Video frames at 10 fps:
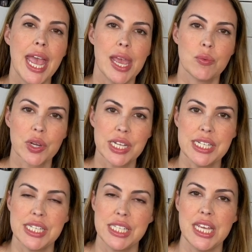and we're
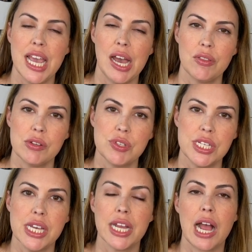gonna see how those
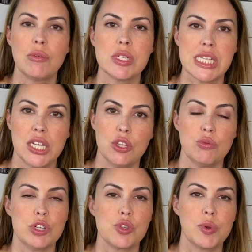did. I will tell you
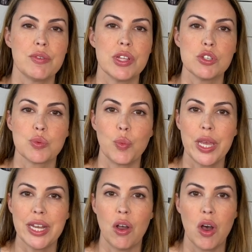which one of those
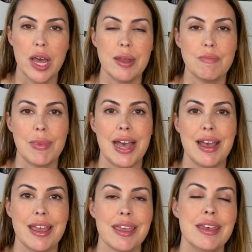went on
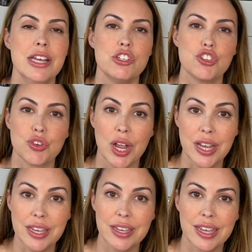my
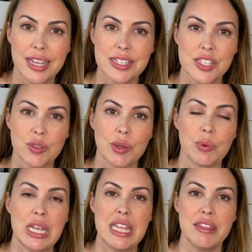truck and so they
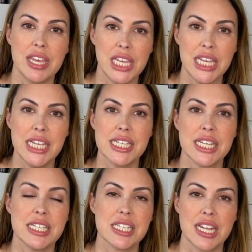were in the heat
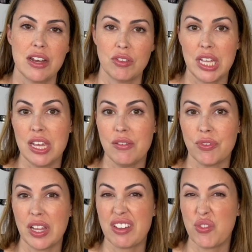and stayed on the heat
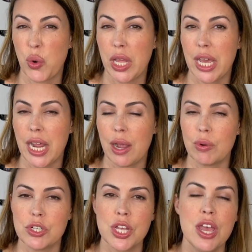for like 48
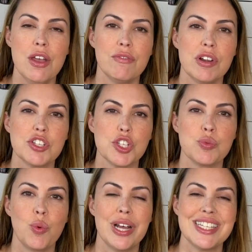hours versus
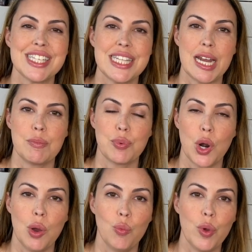ones that I
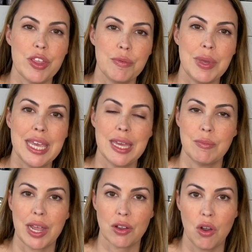brought with me in
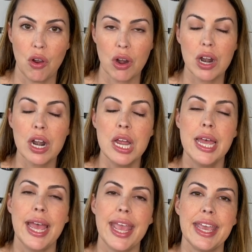my car
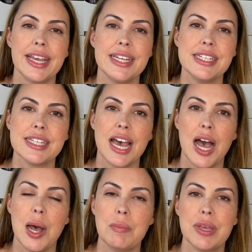and
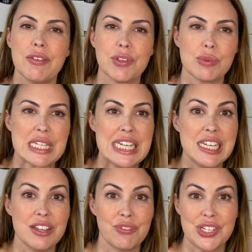um, if there was any
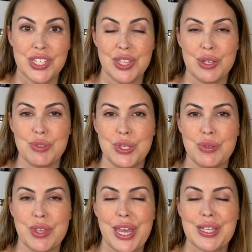difference in those
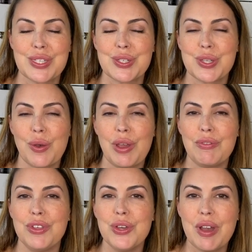two things. So if
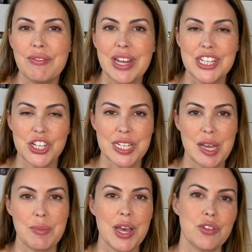you have not checked
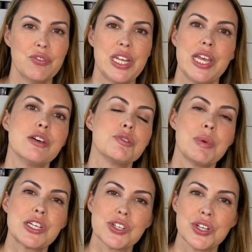out my other videos,
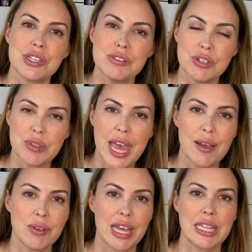make sure you do
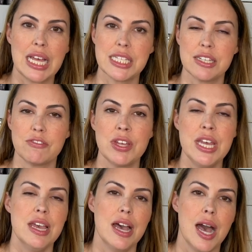that. We got lots of
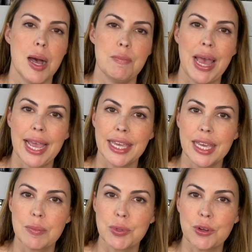um,
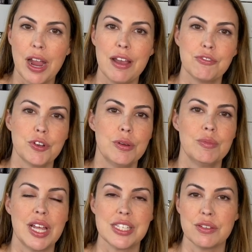packing up the craft room,
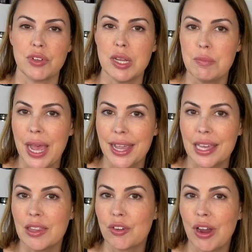lots of
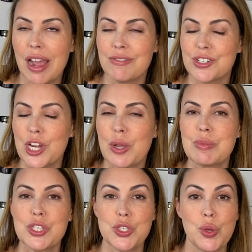unpacking the craft room.
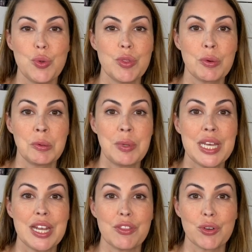Soon there will be
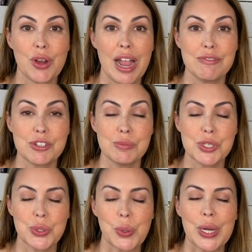another craft room
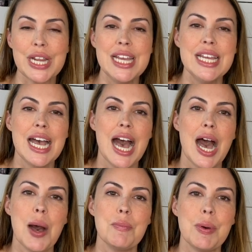tour,
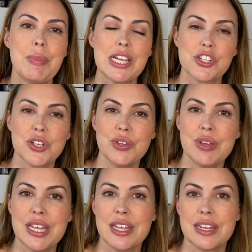um, but make sure you
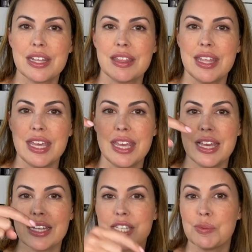hit
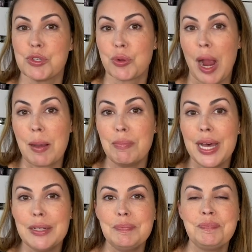the subscribe
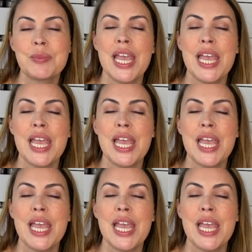button,